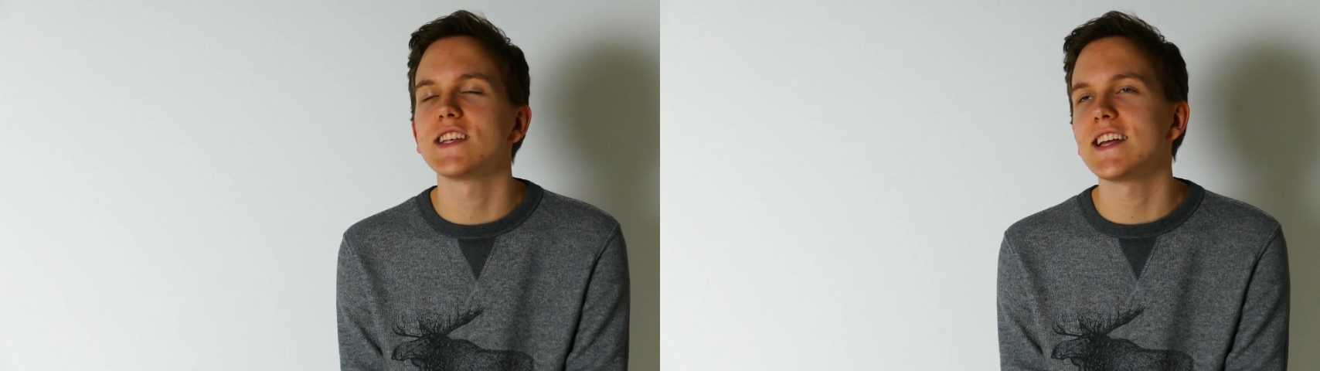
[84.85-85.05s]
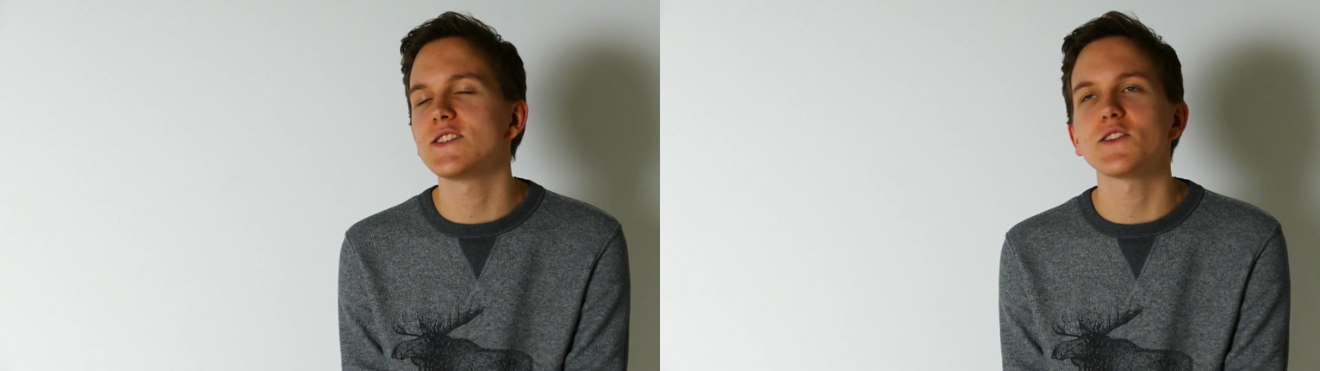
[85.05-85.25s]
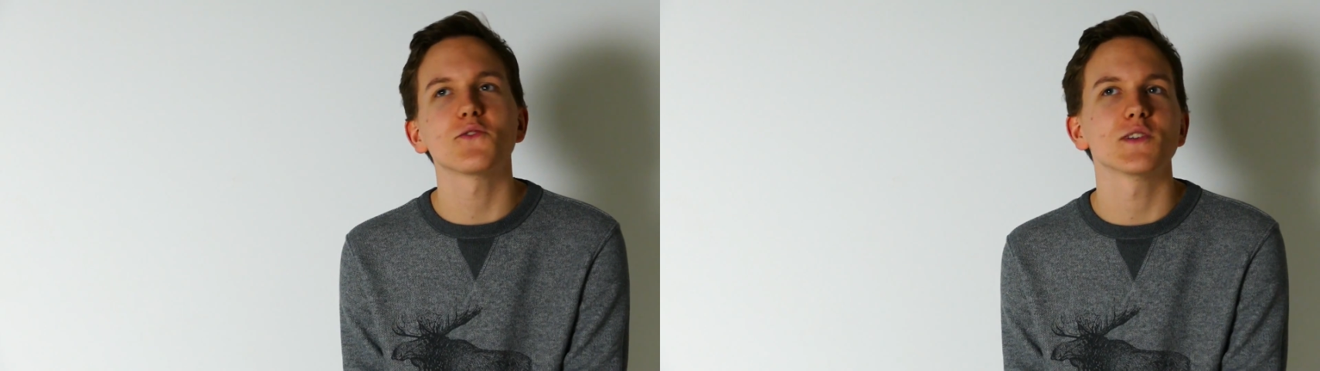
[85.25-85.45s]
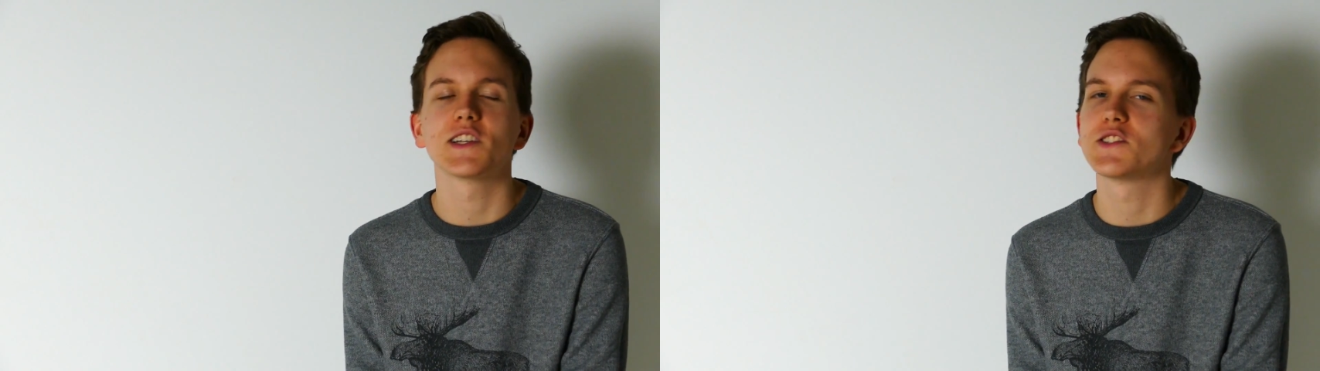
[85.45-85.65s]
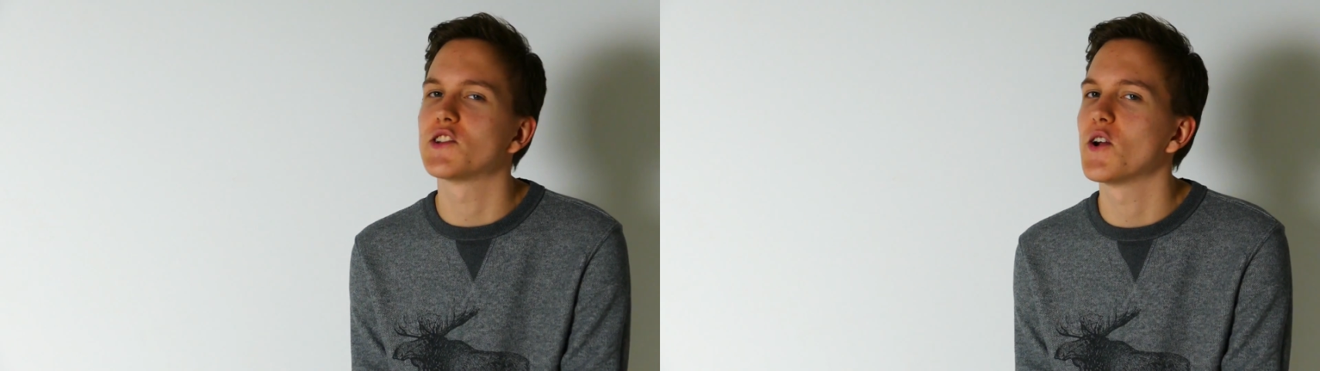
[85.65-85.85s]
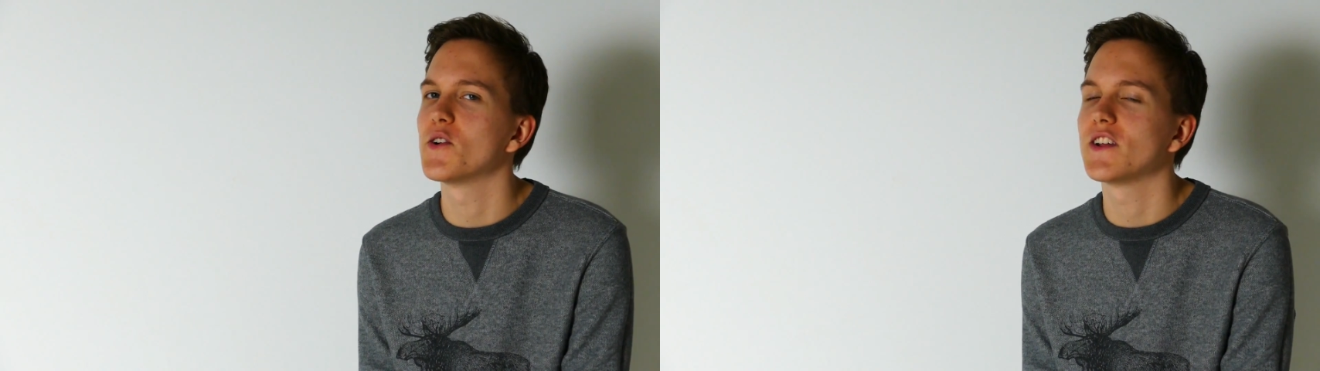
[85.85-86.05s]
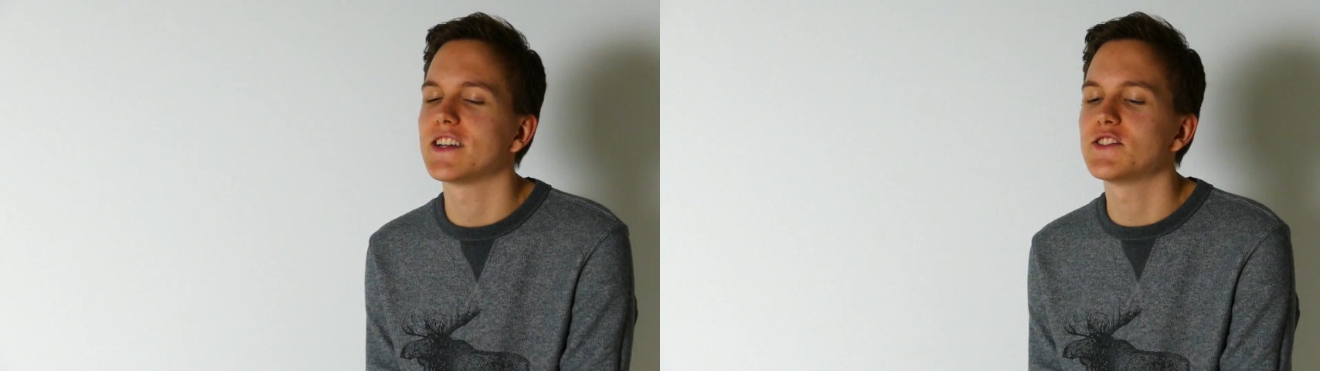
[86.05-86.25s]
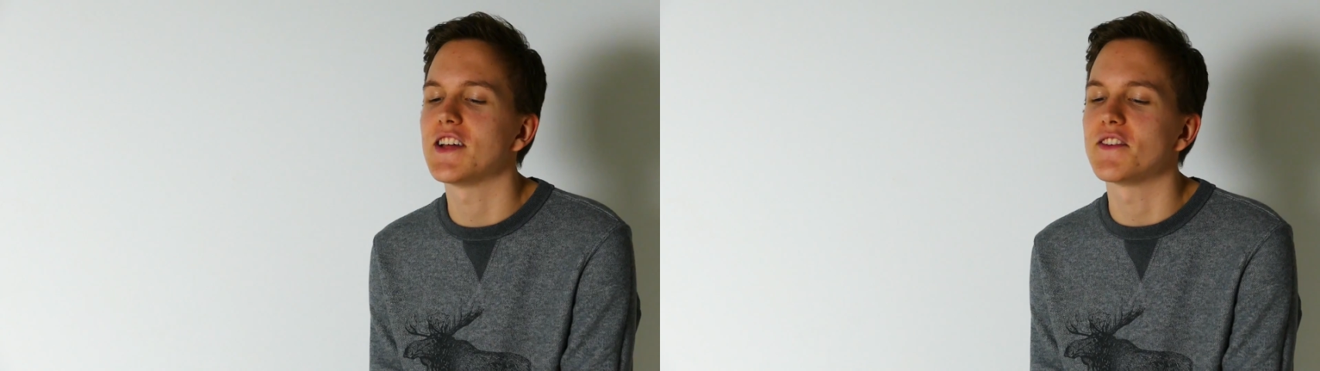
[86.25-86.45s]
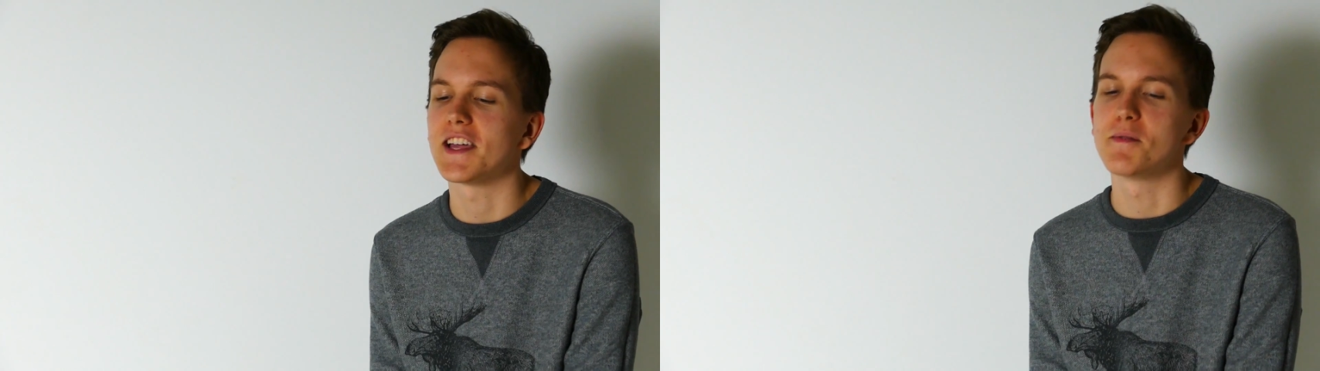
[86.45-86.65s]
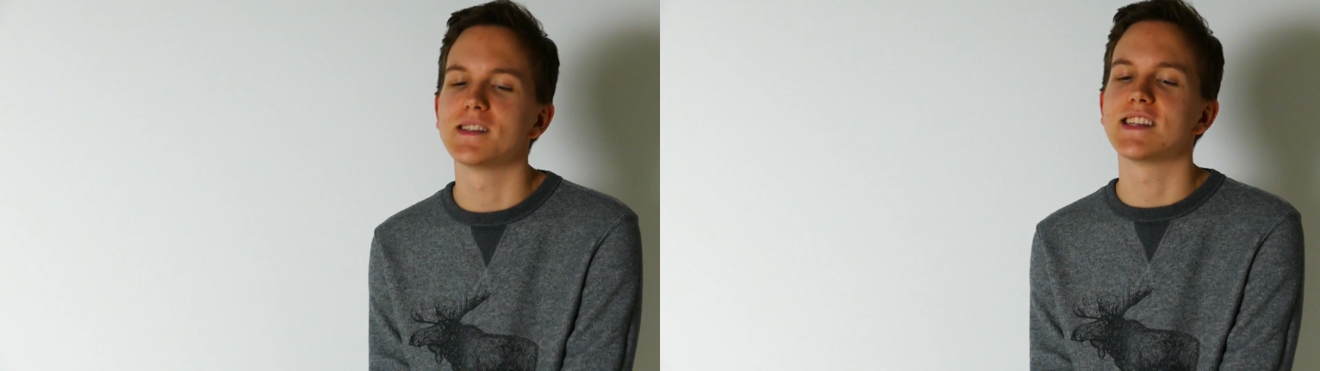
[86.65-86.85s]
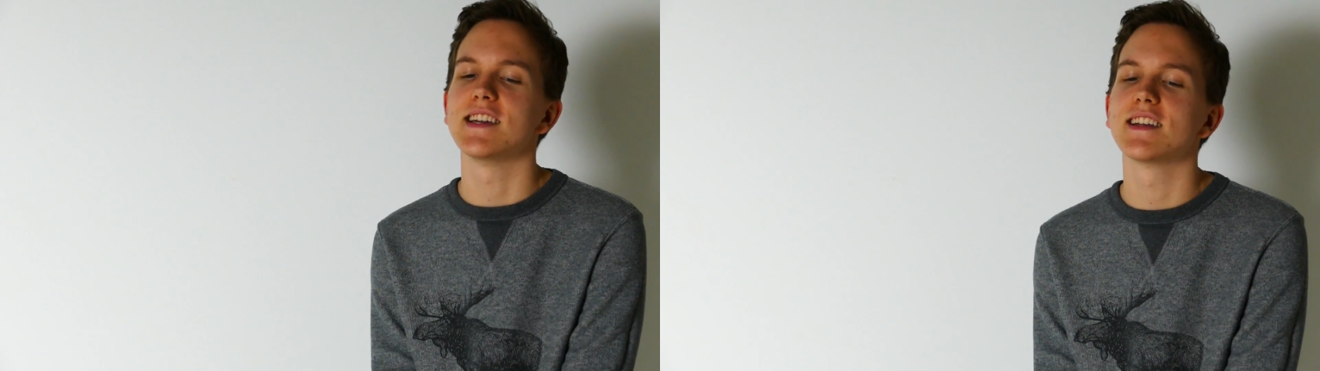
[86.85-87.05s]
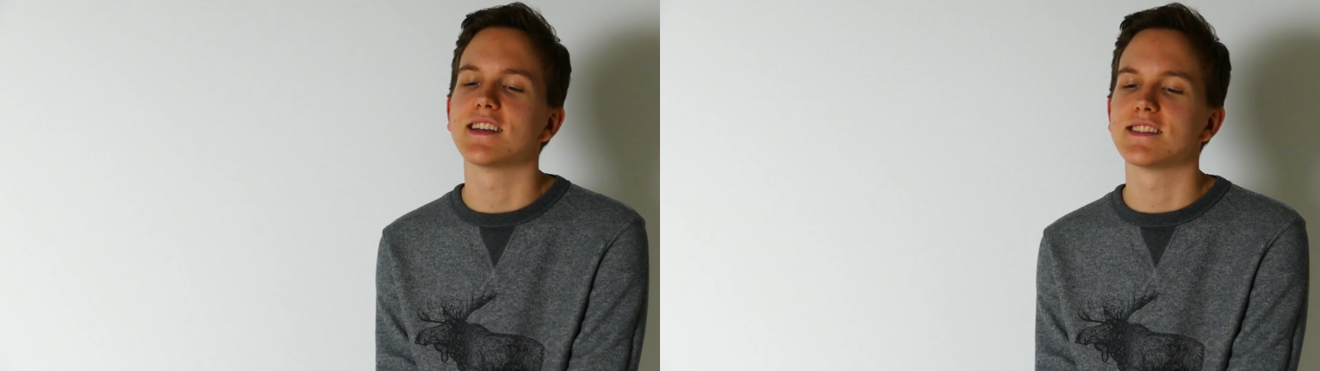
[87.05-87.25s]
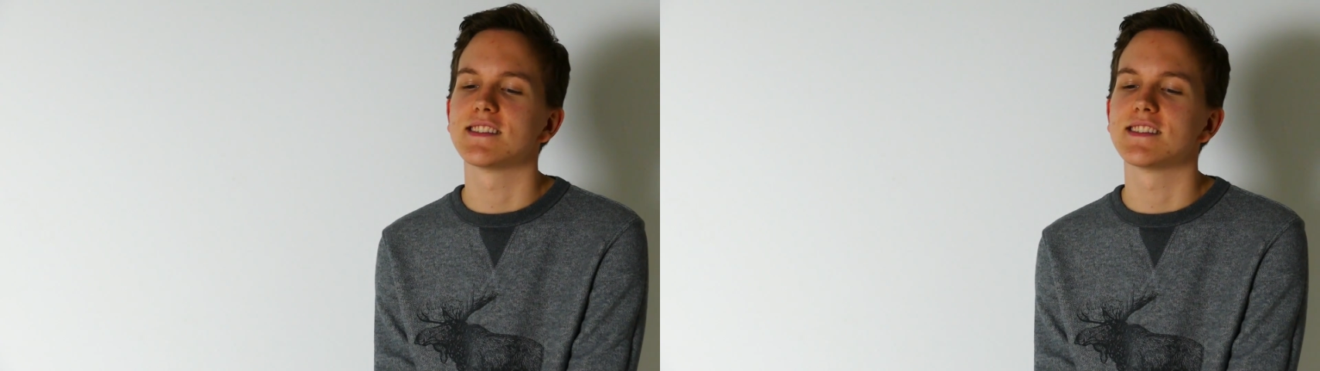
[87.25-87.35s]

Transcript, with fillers: That's like a really good show, and you guys should definitely come and see it because